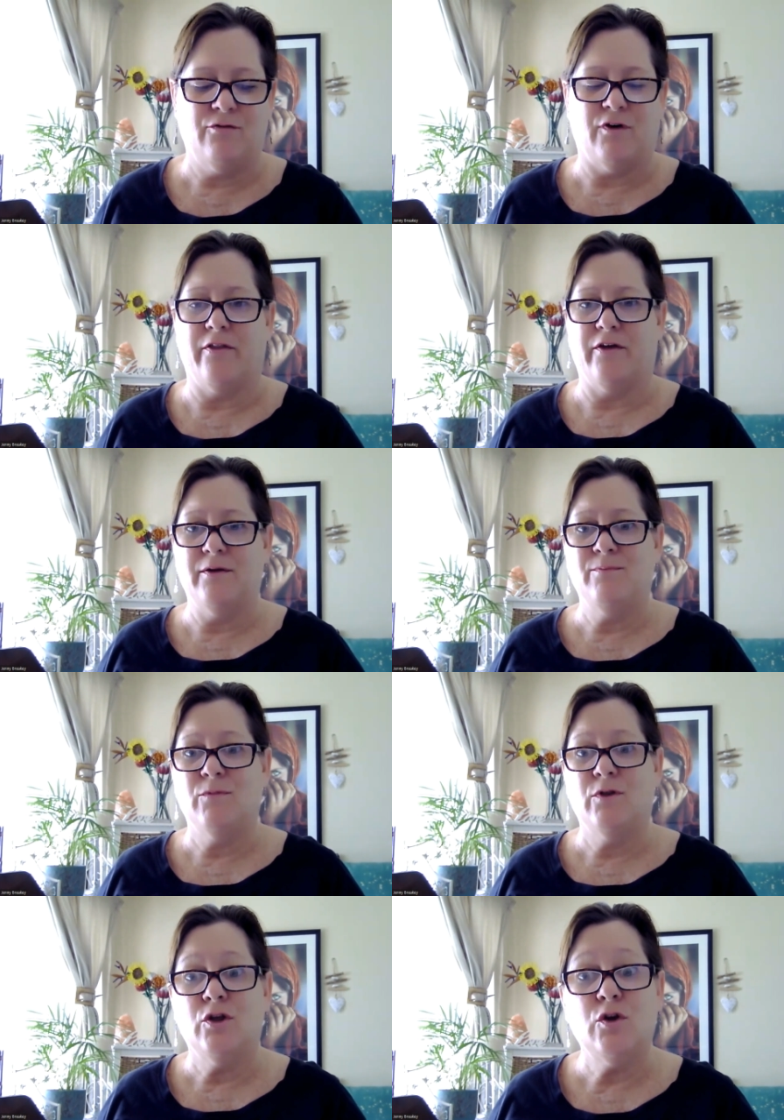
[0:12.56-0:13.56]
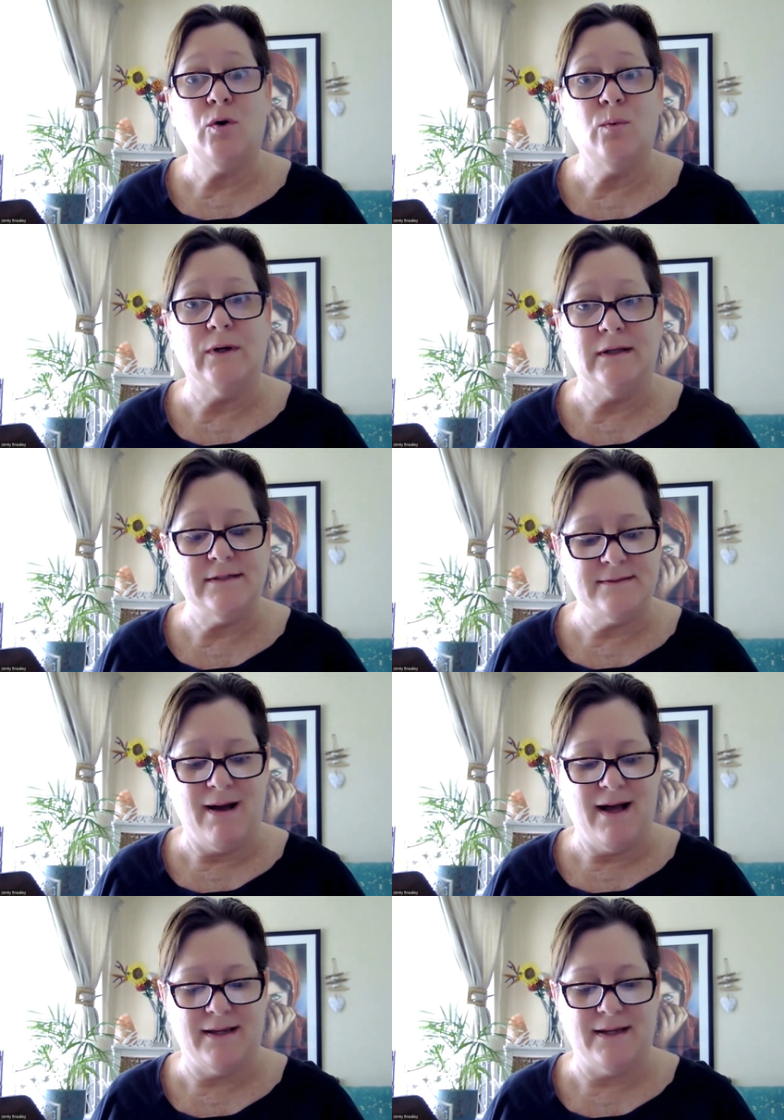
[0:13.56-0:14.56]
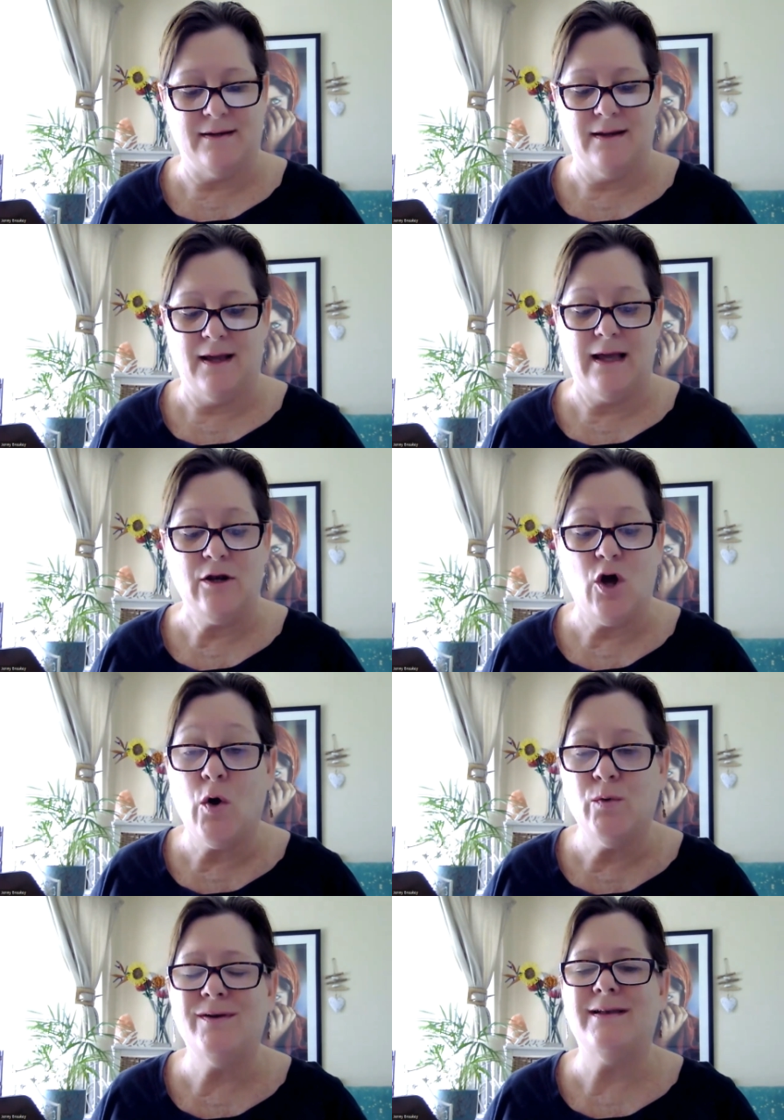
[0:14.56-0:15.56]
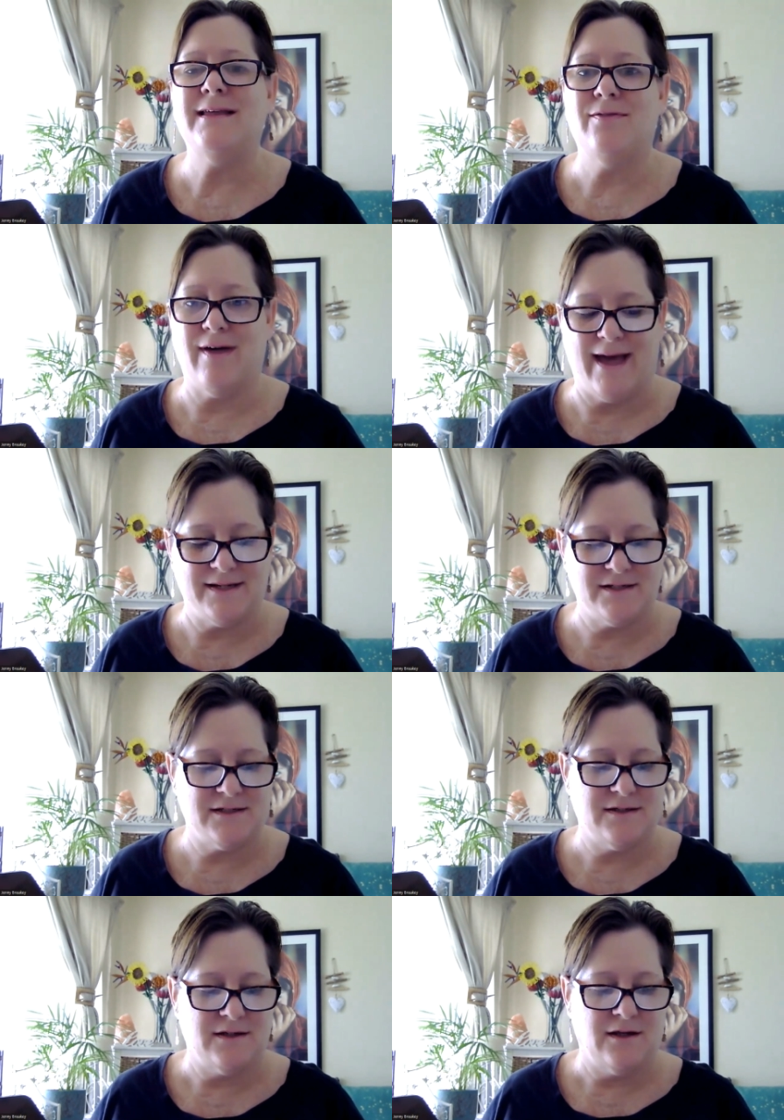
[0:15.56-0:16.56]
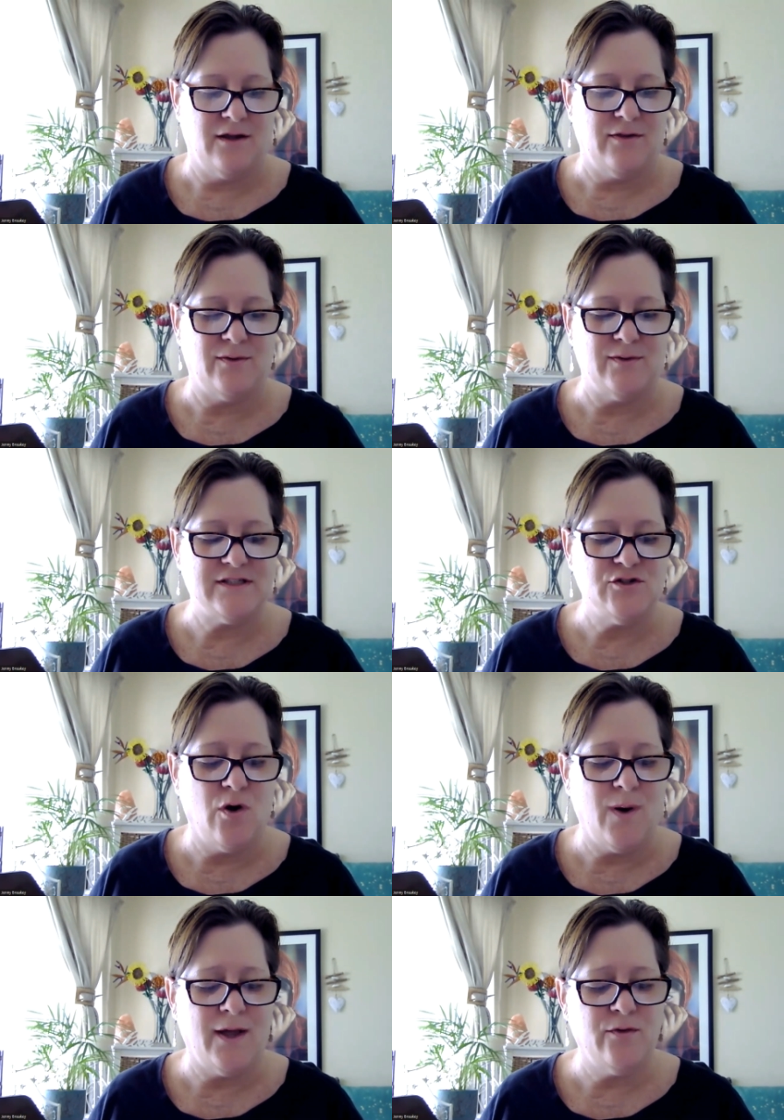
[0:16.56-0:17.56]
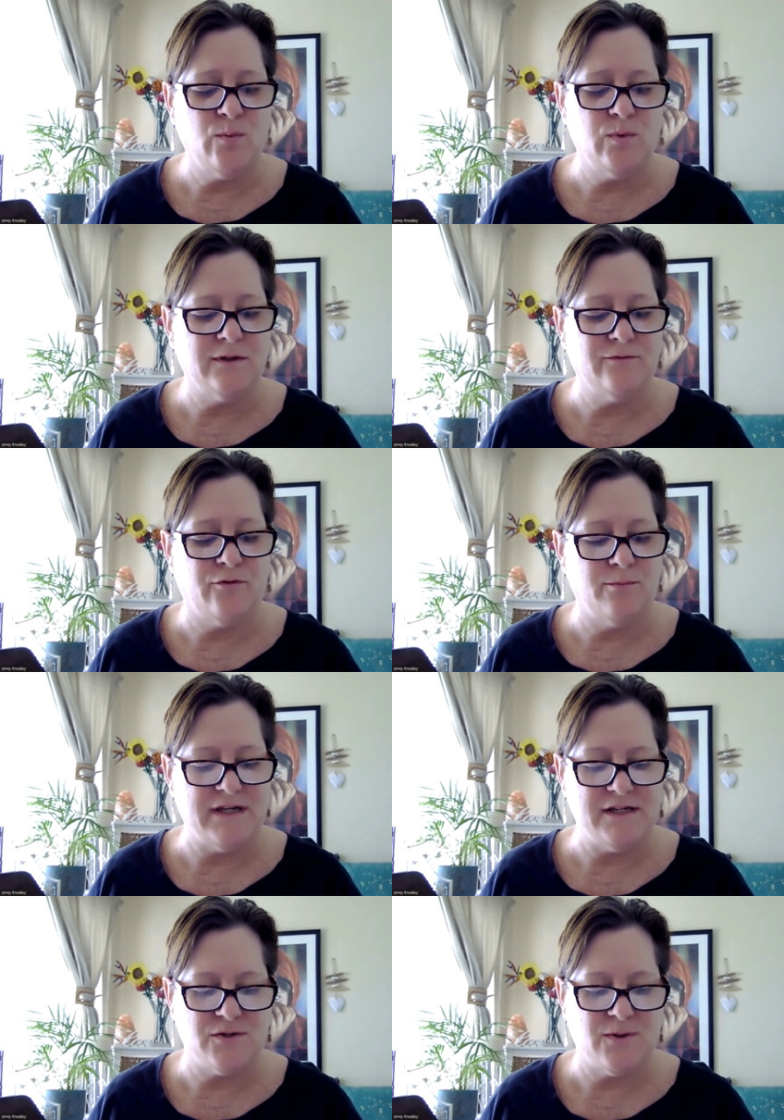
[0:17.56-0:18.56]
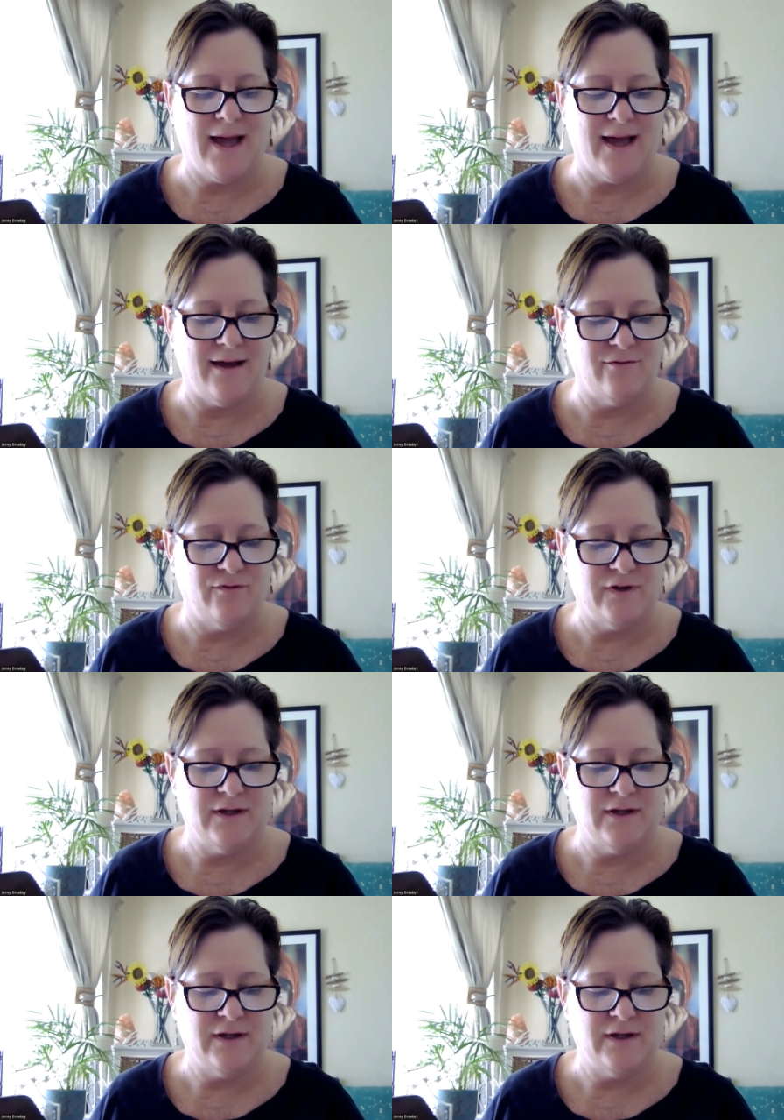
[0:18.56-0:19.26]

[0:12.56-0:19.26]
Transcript: Father, your will is mine, and only that. There is no other will for me to have.